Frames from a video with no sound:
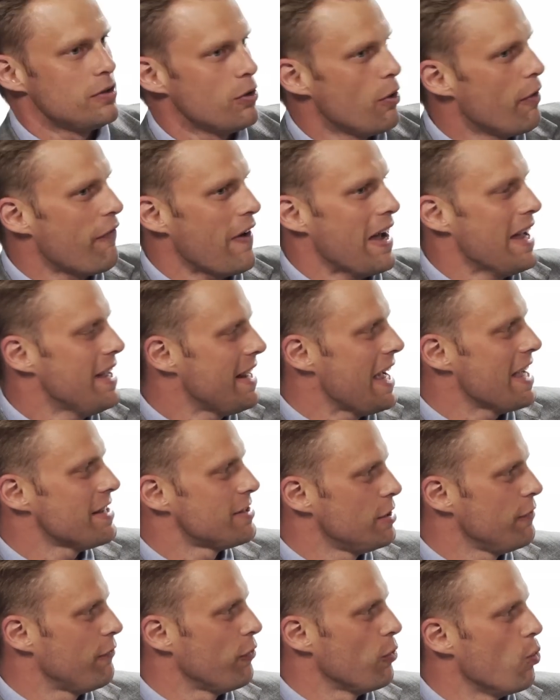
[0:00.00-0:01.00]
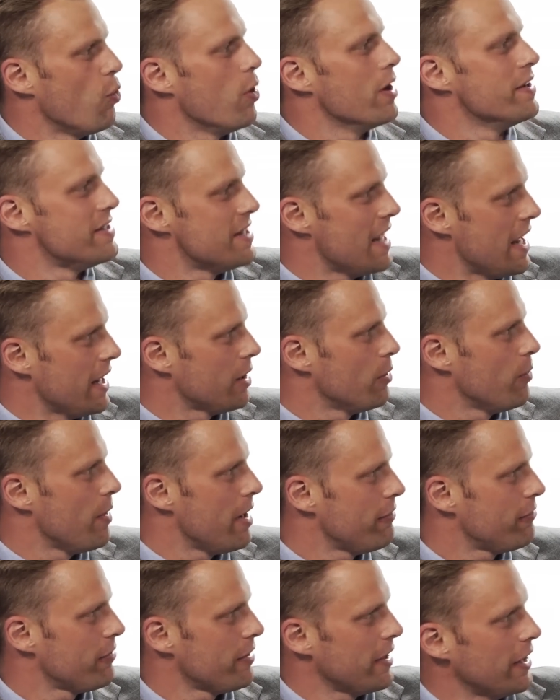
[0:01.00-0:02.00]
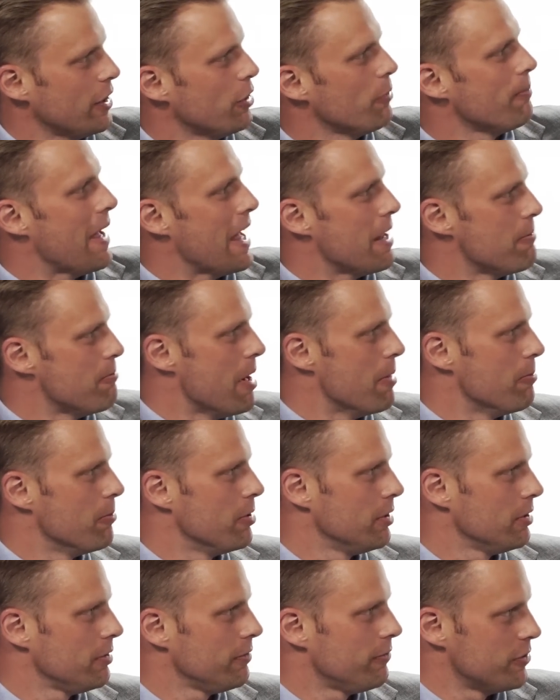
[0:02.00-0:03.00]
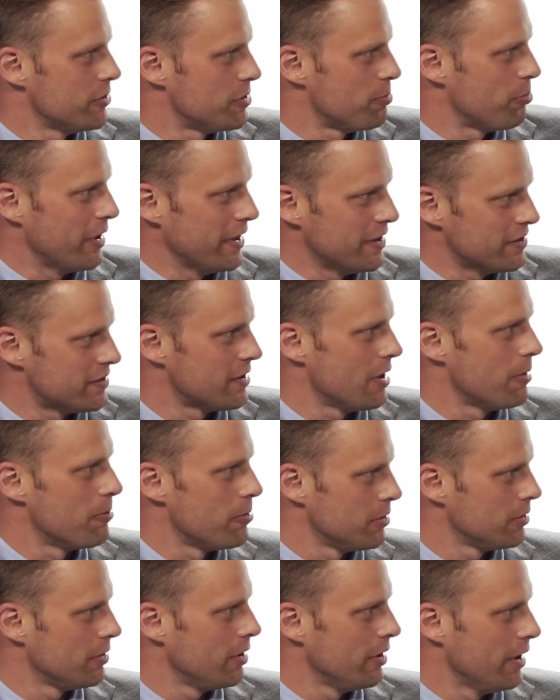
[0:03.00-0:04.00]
So if I had to ask you for one takeaway for the Gilt Man member for spring, summer,